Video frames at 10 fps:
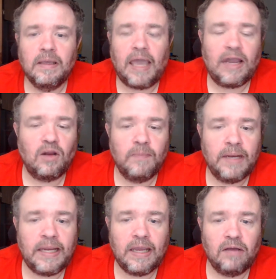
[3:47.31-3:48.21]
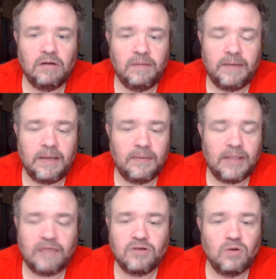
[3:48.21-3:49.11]
I know many elderly people that
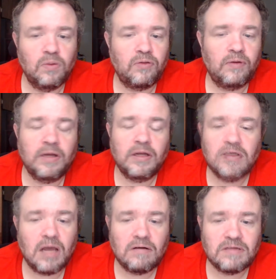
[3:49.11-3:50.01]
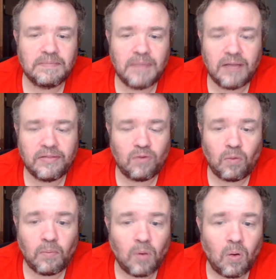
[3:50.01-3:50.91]
have $200 or $300 a month or
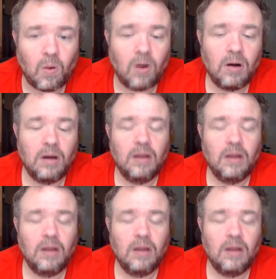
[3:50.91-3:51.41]
more